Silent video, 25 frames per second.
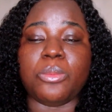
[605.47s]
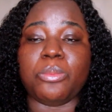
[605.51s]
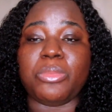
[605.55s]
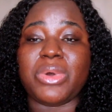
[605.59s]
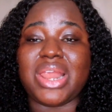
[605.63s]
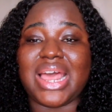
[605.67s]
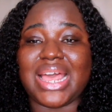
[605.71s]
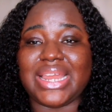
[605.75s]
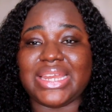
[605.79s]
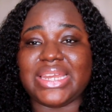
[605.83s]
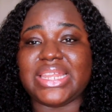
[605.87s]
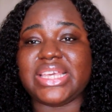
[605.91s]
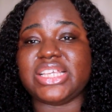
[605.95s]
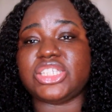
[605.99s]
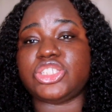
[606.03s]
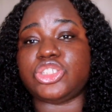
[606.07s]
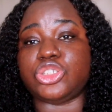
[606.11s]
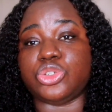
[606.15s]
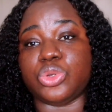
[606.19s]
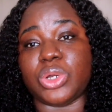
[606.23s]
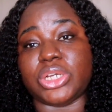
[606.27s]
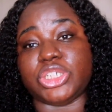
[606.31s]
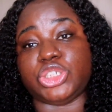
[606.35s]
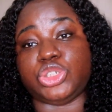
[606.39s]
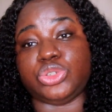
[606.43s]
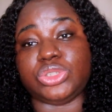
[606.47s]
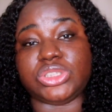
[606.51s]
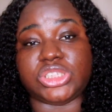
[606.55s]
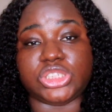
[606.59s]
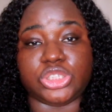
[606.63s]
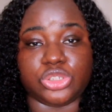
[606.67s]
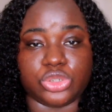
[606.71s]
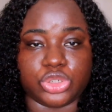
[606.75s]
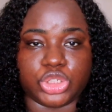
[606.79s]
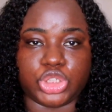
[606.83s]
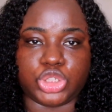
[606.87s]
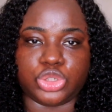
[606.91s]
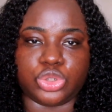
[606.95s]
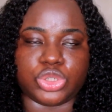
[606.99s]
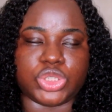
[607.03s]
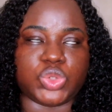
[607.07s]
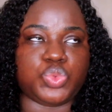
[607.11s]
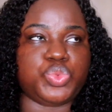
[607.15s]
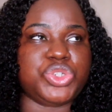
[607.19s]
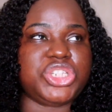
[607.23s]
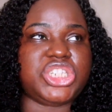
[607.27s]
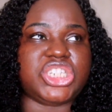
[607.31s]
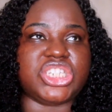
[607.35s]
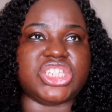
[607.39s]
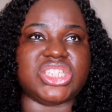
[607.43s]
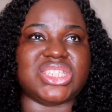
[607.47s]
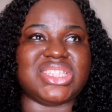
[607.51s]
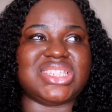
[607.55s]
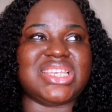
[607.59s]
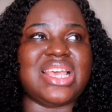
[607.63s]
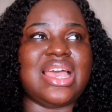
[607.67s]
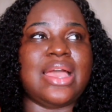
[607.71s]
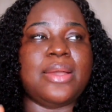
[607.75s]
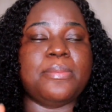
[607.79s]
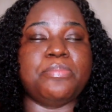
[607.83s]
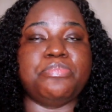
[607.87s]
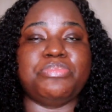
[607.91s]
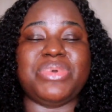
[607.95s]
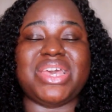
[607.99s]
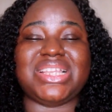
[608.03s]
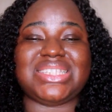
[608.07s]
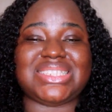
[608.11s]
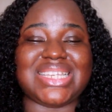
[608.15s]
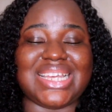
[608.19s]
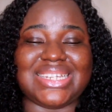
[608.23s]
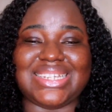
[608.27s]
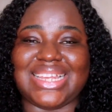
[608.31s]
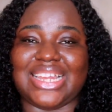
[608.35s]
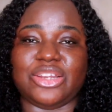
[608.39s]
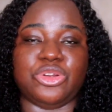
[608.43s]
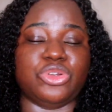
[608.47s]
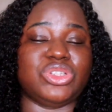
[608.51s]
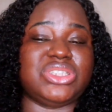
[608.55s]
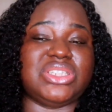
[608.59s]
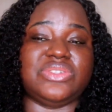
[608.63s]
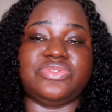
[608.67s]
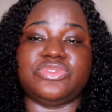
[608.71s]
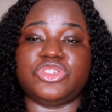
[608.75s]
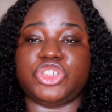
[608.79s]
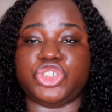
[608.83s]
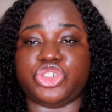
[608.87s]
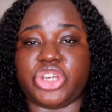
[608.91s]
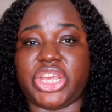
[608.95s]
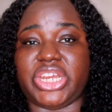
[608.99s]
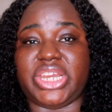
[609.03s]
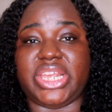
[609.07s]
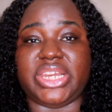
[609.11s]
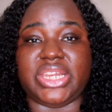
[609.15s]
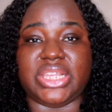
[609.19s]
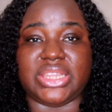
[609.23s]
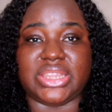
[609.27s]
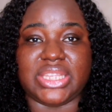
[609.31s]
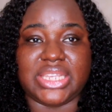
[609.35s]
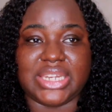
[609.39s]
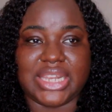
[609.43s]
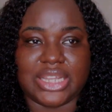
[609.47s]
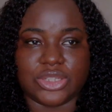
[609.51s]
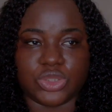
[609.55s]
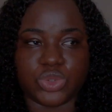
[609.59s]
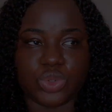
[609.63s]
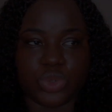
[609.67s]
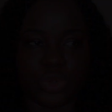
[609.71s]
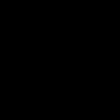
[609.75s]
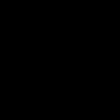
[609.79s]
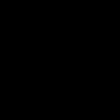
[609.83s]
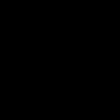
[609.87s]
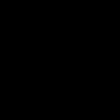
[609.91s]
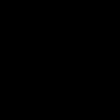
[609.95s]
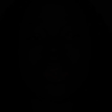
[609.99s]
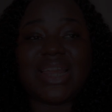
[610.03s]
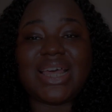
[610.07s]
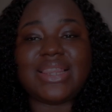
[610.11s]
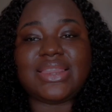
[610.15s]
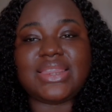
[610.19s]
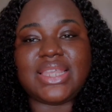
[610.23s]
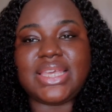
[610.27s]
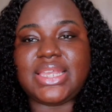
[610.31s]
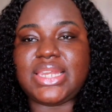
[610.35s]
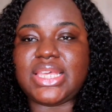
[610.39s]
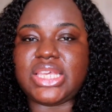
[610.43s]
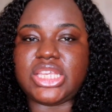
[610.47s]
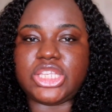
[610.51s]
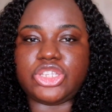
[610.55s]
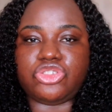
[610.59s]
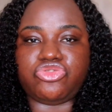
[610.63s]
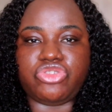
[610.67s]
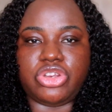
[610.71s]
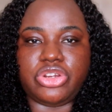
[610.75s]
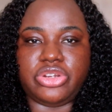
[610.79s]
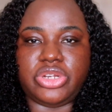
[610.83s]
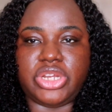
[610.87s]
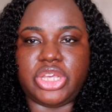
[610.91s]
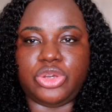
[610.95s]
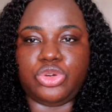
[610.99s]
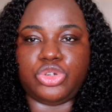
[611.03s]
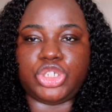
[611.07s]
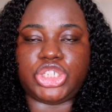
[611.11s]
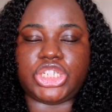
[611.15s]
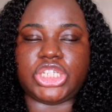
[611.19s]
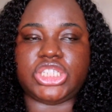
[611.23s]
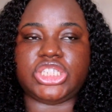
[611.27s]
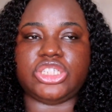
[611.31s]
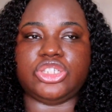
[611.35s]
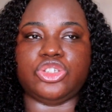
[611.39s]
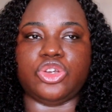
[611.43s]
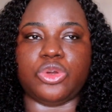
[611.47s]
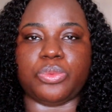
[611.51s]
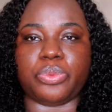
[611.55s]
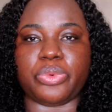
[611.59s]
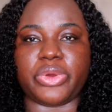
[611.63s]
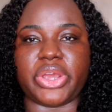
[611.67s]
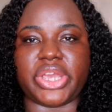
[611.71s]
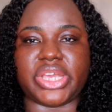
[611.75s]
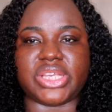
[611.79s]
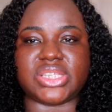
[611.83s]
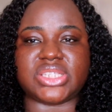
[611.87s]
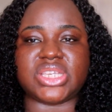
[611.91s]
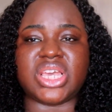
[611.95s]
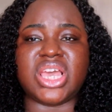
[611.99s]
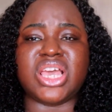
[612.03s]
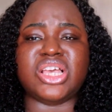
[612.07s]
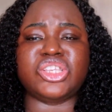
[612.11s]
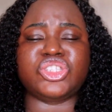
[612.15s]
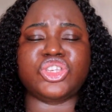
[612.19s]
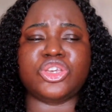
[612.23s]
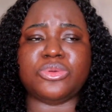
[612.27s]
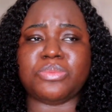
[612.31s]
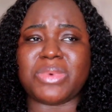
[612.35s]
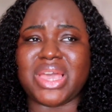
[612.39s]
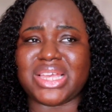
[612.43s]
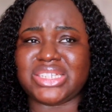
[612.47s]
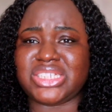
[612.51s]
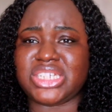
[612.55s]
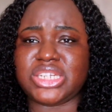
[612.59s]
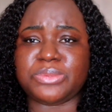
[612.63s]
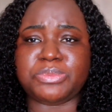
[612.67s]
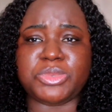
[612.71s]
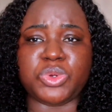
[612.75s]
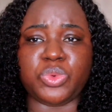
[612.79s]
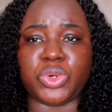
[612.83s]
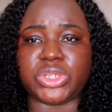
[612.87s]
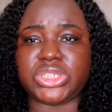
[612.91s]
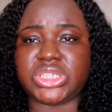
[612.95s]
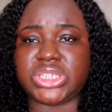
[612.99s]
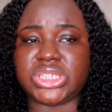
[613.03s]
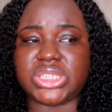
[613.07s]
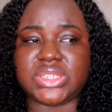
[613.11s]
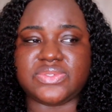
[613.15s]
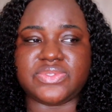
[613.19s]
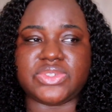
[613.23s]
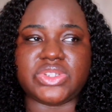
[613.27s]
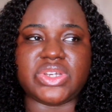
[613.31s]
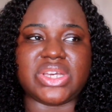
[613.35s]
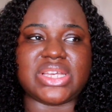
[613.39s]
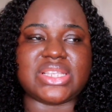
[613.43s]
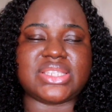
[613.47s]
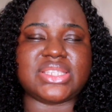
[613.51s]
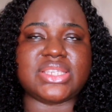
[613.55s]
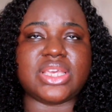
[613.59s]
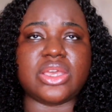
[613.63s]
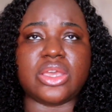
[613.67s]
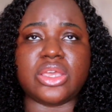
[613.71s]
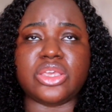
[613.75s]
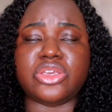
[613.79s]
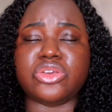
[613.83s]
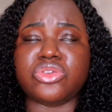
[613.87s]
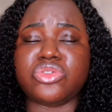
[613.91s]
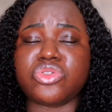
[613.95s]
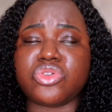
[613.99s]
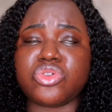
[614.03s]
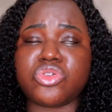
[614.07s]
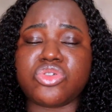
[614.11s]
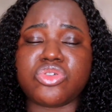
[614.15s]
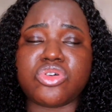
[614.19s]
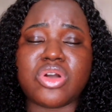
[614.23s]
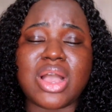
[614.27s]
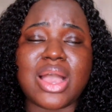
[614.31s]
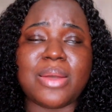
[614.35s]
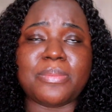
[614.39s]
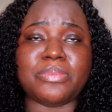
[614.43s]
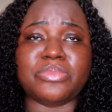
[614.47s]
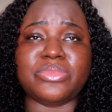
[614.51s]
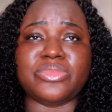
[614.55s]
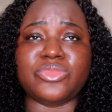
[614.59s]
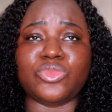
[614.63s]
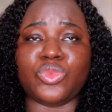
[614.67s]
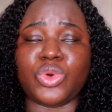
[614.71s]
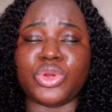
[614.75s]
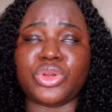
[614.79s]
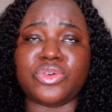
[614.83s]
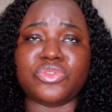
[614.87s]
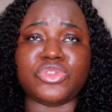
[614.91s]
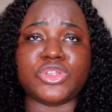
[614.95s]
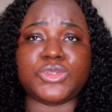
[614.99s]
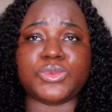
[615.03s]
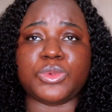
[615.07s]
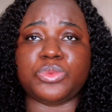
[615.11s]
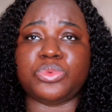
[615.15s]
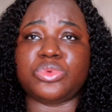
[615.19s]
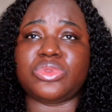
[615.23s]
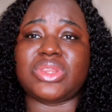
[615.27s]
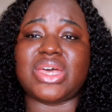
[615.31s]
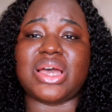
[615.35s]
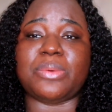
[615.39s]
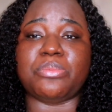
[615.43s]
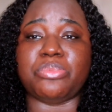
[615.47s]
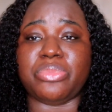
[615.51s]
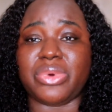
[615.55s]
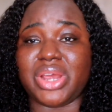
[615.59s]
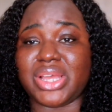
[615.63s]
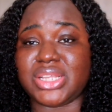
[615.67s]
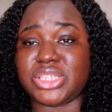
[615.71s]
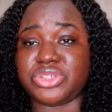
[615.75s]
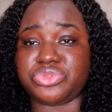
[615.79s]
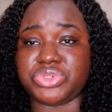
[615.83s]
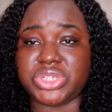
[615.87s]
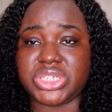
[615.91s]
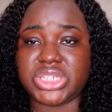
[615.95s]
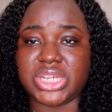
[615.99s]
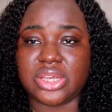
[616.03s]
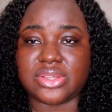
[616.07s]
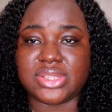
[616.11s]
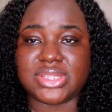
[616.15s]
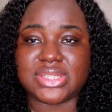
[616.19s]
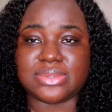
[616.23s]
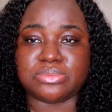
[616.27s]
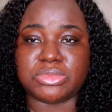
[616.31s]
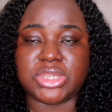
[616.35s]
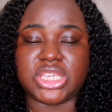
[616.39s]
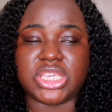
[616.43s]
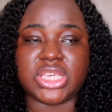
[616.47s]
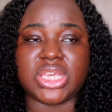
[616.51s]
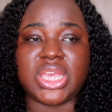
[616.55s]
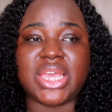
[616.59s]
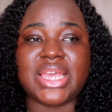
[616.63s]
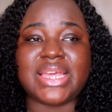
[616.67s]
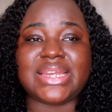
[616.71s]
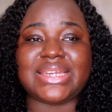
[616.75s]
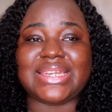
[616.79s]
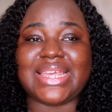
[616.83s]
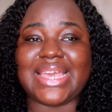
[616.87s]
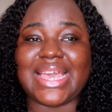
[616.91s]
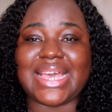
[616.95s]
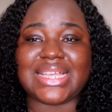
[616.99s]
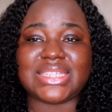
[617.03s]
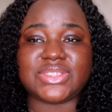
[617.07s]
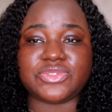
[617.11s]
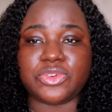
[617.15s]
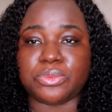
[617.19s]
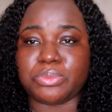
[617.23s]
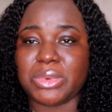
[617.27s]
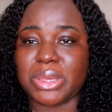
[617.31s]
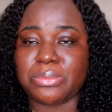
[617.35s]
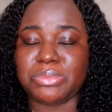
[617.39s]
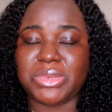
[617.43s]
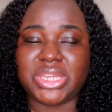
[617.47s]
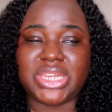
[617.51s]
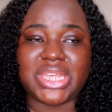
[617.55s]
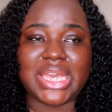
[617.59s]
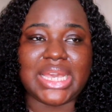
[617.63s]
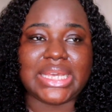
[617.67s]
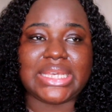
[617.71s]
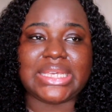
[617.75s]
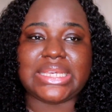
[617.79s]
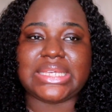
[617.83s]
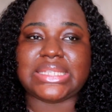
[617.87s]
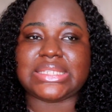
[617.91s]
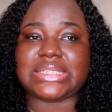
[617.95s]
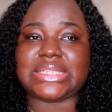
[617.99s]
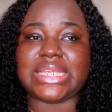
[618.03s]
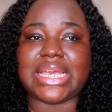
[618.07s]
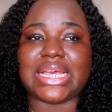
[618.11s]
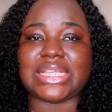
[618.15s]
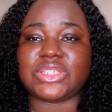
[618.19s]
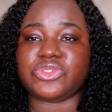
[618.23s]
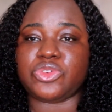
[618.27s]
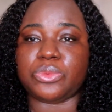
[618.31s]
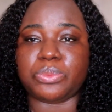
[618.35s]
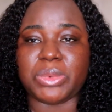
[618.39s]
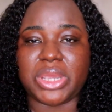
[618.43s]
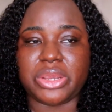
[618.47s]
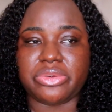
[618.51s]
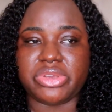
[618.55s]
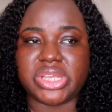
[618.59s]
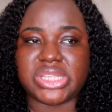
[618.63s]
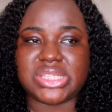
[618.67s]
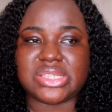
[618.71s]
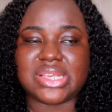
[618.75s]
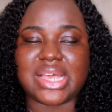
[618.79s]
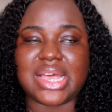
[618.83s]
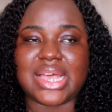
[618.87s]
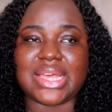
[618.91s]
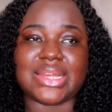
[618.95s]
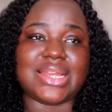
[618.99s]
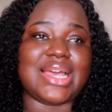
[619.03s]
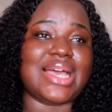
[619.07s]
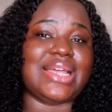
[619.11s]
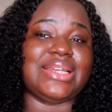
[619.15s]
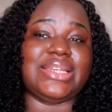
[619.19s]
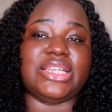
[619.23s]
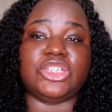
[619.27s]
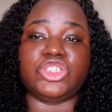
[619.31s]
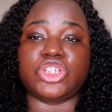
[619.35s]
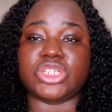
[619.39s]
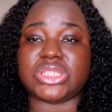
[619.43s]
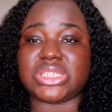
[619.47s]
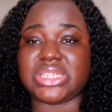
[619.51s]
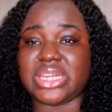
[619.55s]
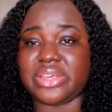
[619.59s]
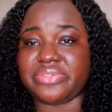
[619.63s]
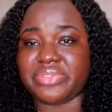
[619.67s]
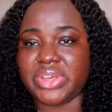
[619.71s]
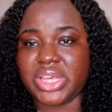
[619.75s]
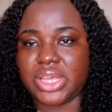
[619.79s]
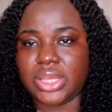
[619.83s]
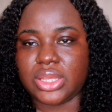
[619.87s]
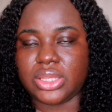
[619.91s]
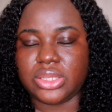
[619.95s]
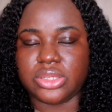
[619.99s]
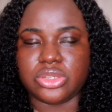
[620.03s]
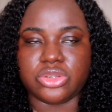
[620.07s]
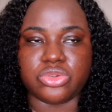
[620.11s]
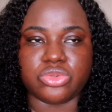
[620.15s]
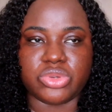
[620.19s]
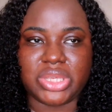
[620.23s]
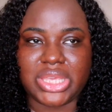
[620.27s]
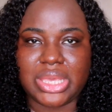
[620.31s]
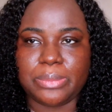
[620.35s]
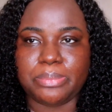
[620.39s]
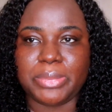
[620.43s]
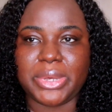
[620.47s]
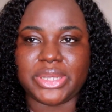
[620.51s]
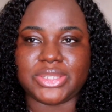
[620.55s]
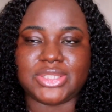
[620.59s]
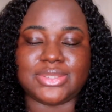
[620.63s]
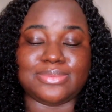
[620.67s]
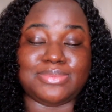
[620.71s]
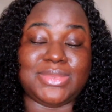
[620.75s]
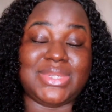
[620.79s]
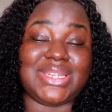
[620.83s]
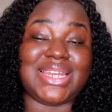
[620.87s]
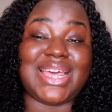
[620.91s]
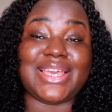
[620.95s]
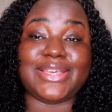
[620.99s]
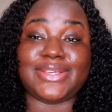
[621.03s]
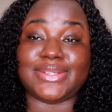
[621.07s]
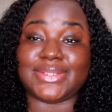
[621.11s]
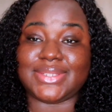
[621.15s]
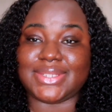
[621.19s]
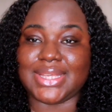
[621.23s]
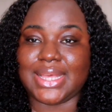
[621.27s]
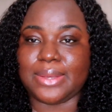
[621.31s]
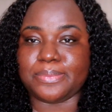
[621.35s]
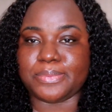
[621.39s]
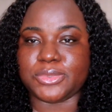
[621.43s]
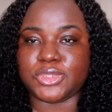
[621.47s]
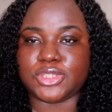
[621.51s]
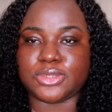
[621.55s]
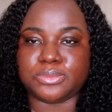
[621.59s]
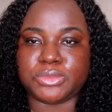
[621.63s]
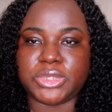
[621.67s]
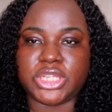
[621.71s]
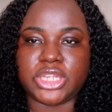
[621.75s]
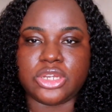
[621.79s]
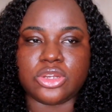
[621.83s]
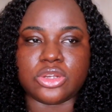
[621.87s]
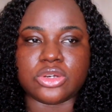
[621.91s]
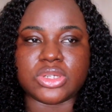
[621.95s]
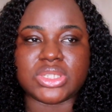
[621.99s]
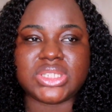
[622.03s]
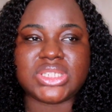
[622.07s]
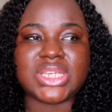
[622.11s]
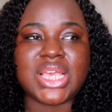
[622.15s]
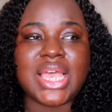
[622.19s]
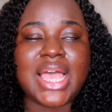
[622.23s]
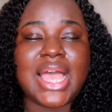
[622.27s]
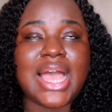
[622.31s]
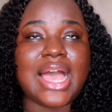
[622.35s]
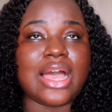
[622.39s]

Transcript: But at least you are shooting your shot, which is better than not even trying anything at all. Yes, another thing is re- negotiating your price. So you might actually be watching this video and say, you know, I'm one of those people that brands reach out to me, they ask for my media kits, they ask for my rate card, and they just never, you know, get back to me. That used to happen to me a lot.